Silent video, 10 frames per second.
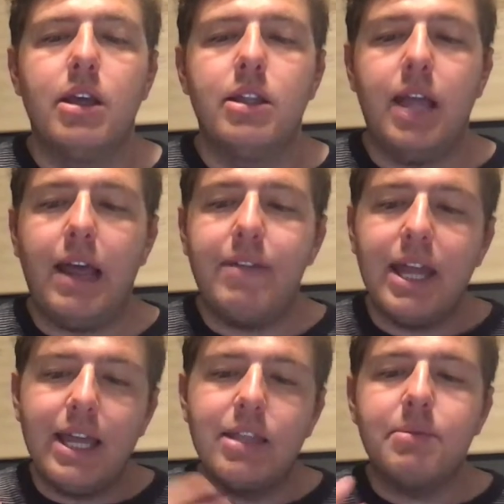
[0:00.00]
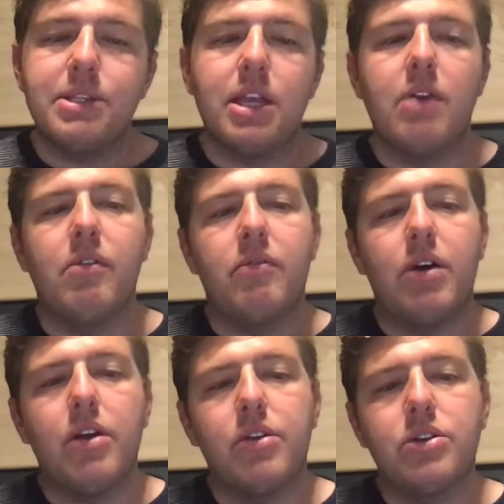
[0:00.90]
to have the intimacy of a
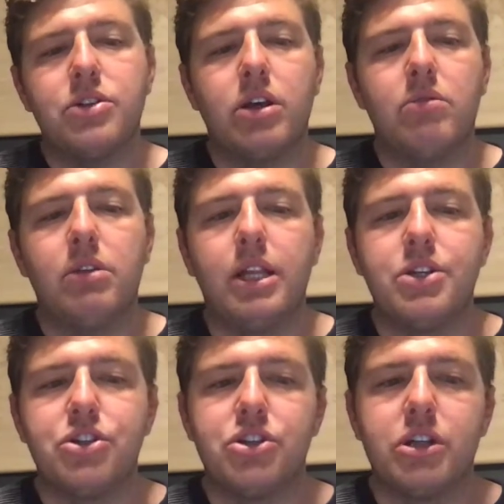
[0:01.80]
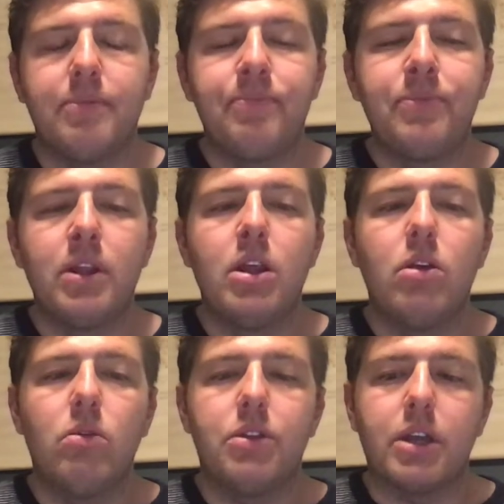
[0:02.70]
father son relationship
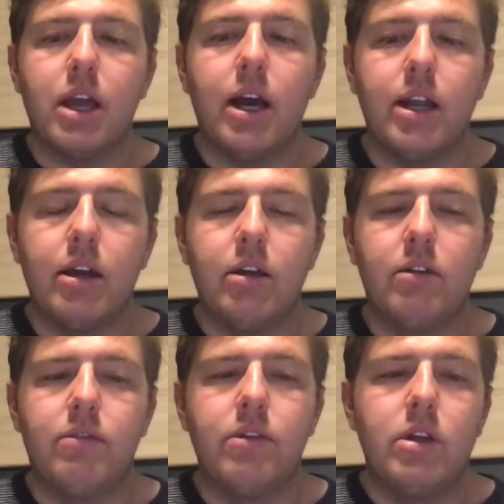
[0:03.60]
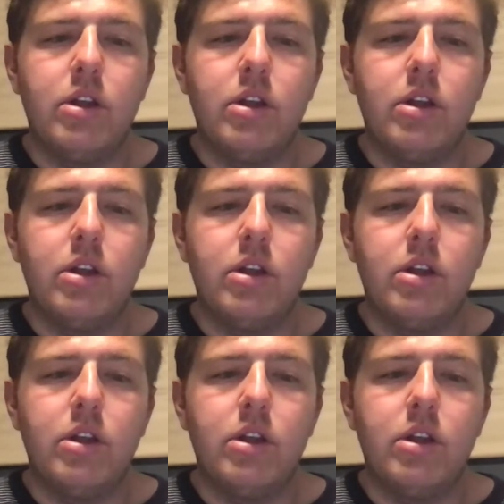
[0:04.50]
with the God of